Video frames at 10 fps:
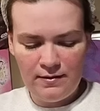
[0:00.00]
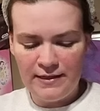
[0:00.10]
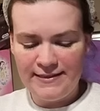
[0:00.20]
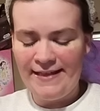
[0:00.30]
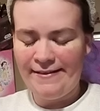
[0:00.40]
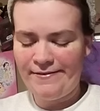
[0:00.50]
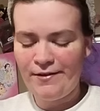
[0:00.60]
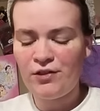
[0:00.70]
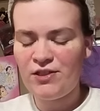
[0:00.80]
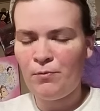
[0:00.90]
because I
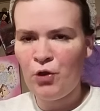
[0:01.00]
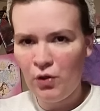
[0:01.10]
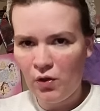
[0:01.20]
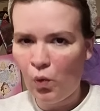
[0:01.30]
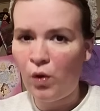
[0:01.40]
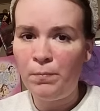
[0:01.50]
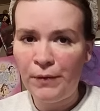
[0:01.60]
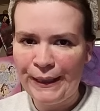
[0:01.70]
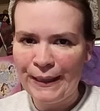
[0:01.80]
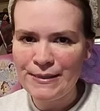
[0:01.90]
saw some unicorn
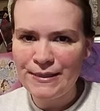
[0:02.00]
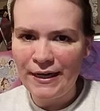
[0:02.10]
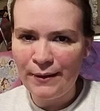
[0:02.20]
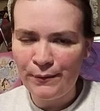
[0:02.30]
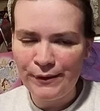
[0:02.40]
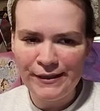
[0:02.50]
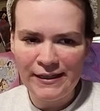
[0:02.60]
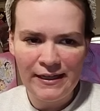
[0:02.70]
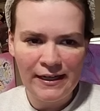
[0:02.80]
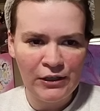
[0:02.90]
bookends that I wanted
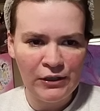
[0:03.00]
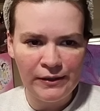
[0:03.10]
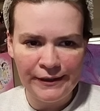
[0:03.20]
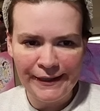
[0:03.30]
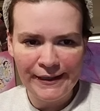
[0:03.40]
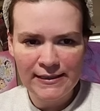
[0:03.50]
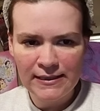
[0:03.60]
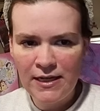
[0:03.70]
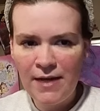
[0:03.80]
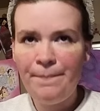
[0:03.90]
that I couldn't get
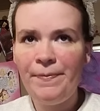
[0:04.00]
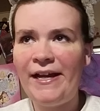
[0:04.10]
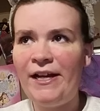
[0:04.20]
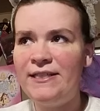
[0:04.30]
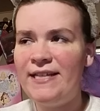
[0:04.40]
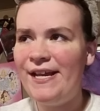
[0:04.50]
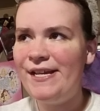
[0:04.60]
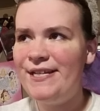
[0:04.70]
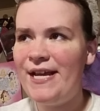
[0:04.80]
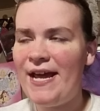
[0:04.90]
because they
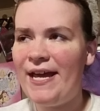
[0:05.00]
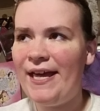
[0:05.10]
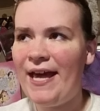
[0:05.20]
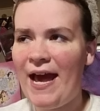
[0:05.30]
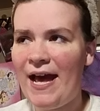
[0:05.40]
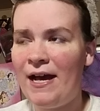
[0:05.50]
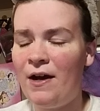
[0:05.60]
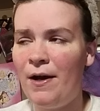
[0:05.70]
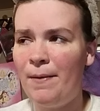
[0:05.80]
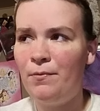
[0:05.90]
didn't take
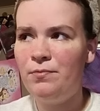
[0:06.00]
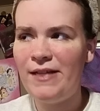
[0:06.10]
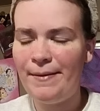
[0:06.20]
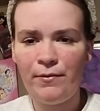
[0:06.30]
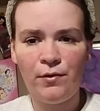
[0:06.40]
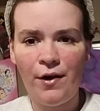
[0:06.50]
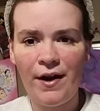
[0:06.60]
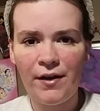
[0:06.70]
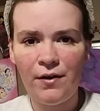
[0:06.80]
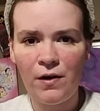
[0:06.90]
um, debit or
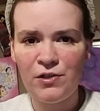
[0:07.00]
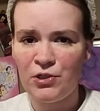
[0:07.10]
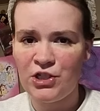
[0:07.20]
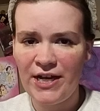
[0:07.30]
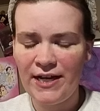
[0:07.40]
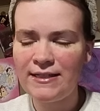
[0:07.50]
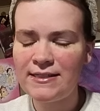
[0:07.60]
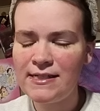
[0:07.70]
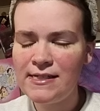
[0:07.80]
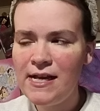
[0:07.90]
credit cards or checks.
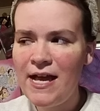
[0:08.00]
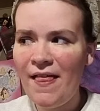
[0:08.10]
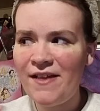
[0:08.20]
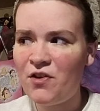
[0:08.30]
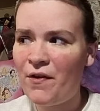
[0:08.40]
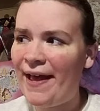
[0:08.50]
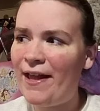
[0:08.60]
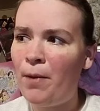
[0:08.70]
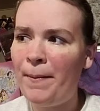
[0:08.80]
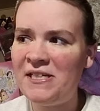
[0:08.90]
And that's all I
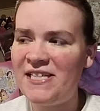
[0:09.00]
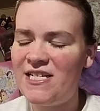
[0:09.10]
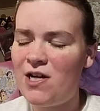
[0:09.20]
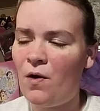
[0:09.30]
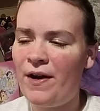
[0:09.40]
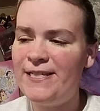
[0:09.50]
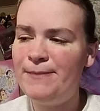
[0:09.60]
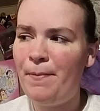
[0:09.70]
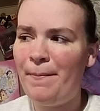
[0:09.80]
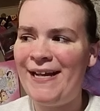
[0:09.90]
had on me because I already
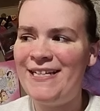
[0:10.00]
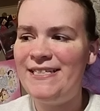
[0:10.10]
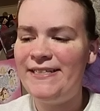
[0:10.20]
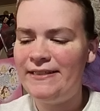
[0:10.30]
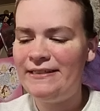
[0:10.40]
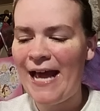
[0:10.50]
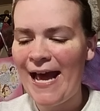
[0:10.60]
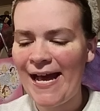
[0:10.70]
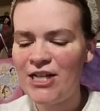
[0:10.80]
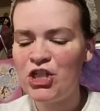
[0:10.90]
spent my
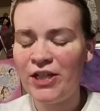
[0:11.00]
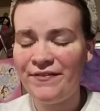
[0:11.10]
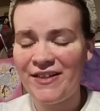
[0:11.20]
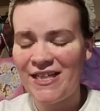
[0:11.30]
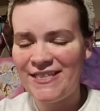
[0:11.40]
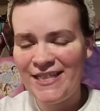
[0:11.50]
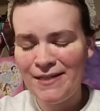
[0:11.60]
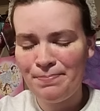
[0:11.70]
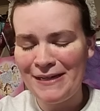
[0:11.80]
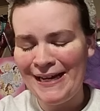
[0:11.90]
cash leaving the
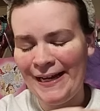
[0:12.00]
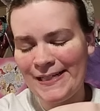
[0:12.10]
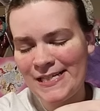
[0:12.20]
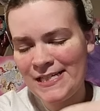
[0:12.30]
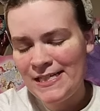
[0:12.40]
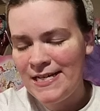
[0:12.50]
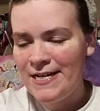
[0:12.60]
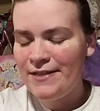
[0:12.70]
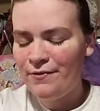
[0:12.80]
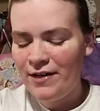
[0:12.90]
tip at
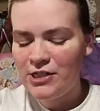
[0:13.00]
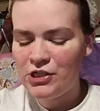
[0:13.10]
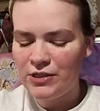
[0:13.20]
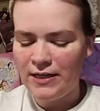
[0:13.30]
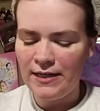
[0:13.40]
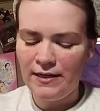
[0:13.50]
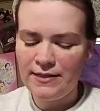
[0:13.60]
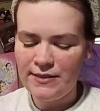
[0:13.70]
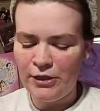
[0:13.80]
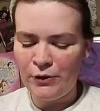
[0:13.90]
the restaurant.
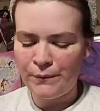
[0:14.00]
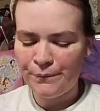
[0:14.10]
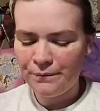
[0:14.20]
So